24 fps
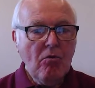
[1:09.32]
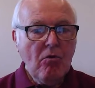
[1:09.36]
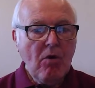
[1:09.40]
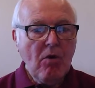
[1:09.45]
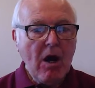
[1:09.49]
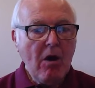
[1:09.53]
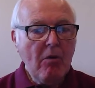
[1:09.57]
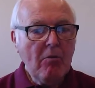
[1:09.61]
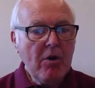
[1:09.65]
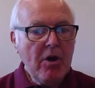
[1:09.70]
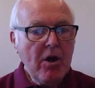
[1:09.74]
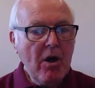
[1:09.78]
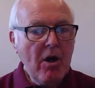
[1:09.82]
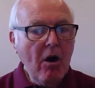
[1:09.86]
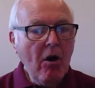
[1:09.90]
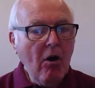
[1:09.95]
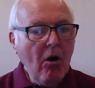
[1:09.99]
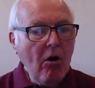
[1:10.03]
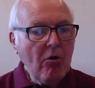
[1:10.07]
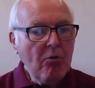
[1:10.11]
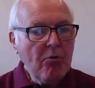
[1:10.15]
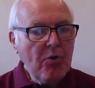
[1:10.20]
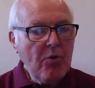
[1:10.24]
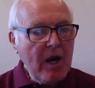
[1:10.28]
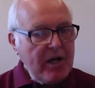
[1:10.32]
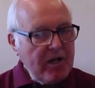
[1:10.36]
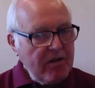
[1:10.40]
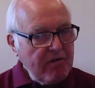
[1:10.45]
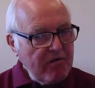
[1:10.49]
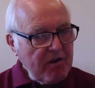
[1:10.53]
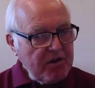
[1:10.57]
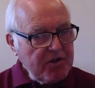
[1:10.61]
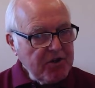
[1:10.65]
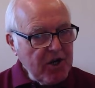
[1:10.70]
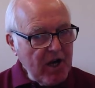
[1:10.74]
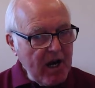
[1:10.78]
Are we all ready
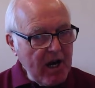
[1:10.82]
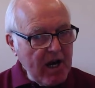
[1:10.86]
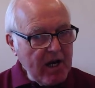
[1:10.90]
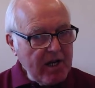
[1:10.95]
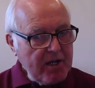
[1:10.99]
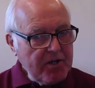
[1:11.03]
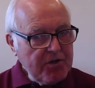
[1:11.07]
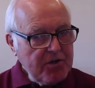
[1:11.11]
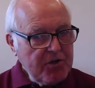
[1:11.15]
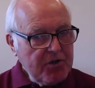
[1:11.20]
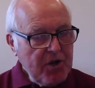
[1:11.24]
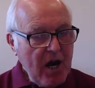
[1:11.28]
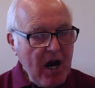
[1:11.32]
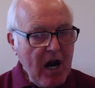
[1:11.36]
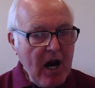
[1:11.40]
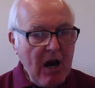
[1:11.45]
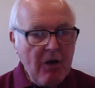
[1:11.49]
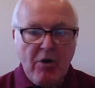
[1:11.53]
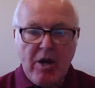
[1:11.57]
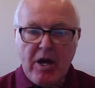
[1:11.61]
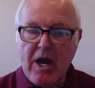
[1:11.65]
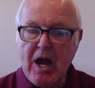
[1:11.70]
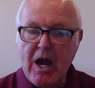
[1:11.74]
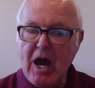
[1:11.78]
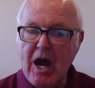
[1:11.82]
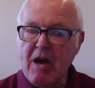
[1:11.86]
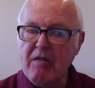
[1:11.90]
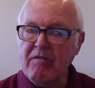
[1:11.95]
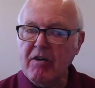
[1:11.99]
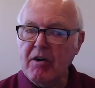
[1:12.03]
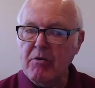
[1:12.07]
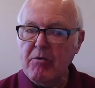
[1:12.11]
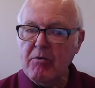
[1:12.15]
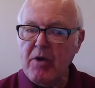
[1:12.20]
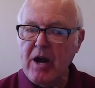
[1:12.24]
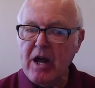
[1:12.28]
for change? Are we
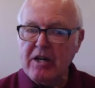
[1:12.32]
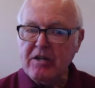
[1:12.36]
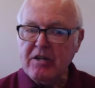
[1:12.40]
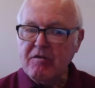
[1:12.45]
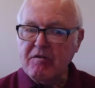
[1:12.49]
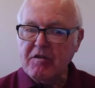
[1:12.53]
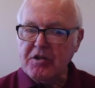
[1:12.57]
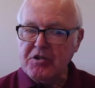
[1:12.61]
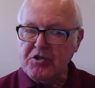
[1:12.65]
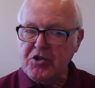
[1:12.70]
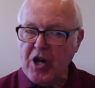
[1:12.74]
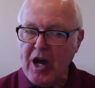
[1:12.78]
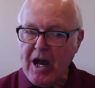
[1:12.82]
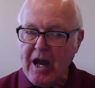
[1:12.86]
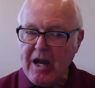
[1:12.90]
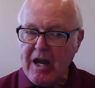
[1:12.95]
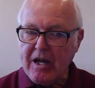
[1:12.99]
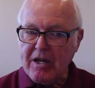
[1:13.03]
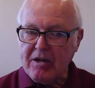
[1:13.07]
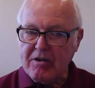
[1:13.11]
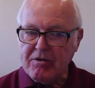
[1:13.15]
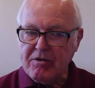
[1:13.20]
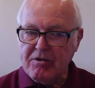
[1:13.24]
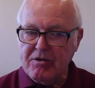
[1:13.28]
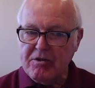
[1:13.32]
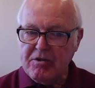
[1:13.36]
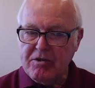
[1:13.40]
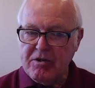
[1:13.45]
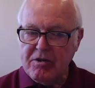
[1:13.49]
ever ready for change?